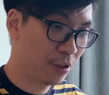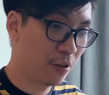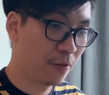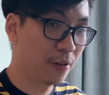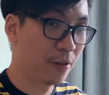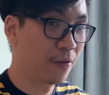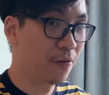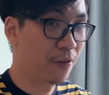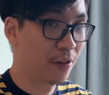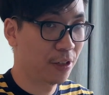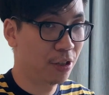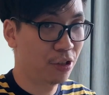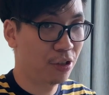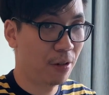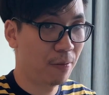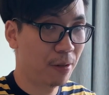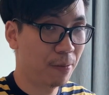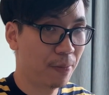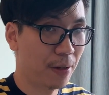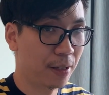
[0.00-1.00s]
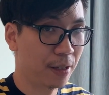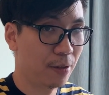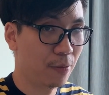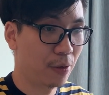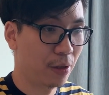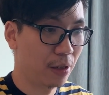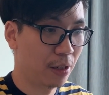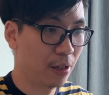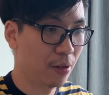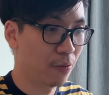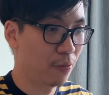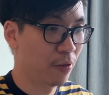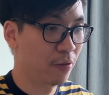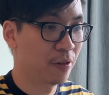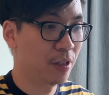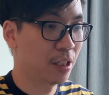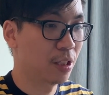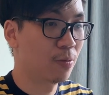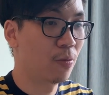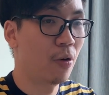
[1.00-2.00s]
of the first strumming pattern we learned with
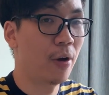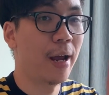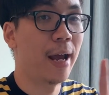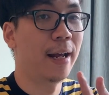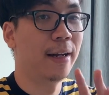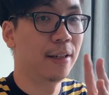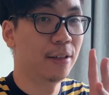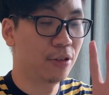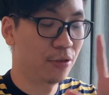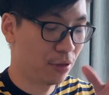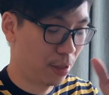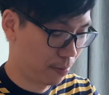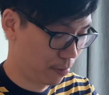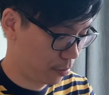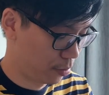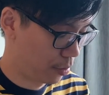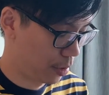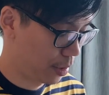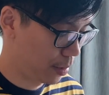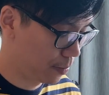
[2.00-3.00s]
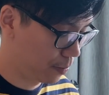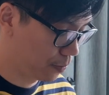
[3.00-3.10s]
just more added strums, right?